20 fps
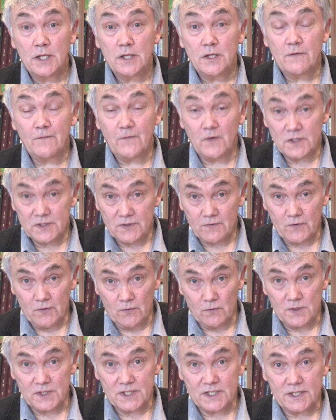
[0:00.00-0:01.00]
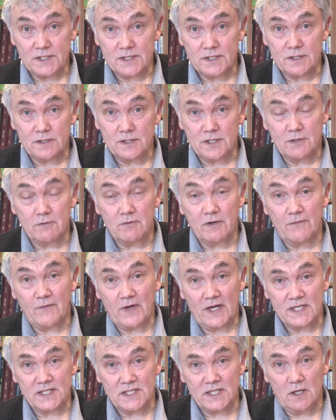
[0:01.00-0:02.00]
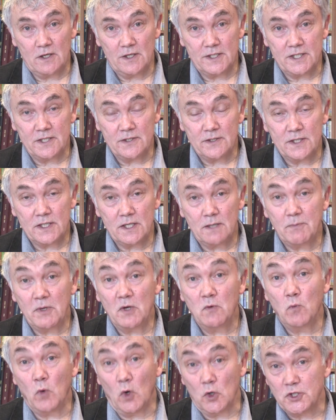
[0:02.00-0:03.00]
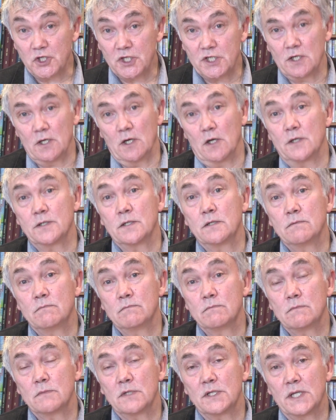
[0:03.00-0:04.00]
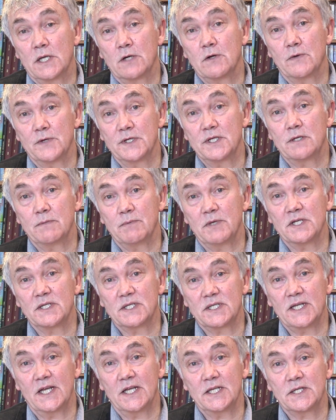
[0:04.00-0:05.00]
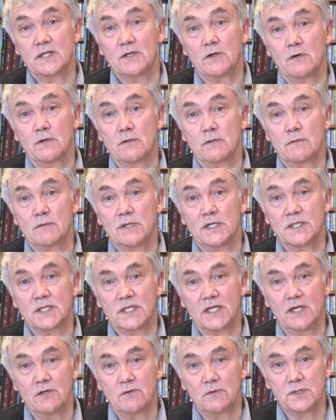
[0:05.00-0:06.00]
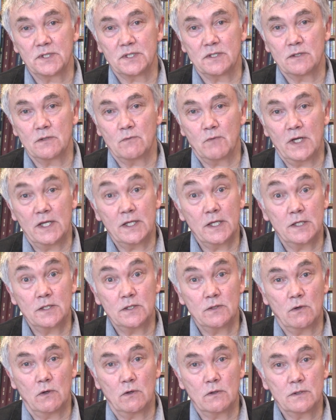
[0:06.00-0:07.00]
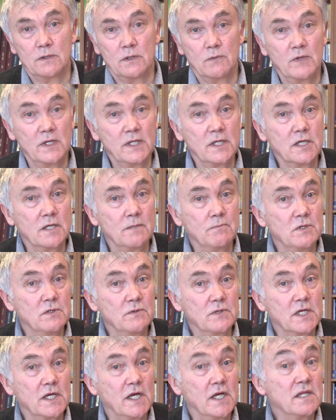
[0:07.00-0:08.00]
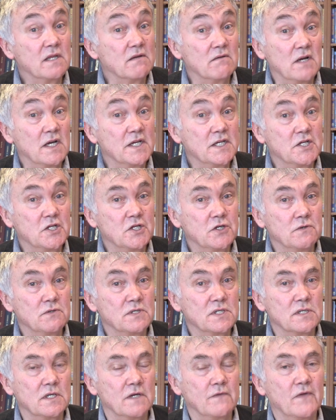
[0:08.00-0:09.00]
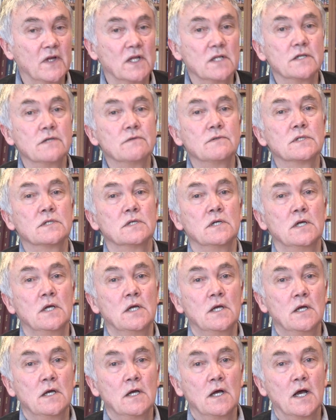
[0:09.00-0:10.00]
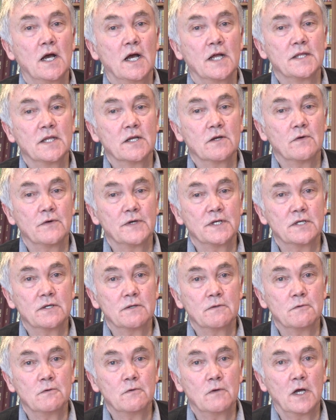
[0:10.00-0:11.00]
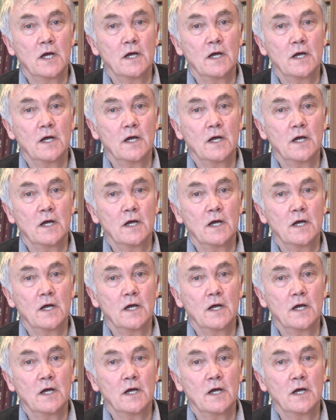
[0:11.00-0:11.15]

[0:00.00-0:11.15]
The first, of course, is a degree of anxiety that they're being watched a lot, that they're going to be assessed on their skills and the way they talk, the way they communicate, their attitudes and their values, and they're going to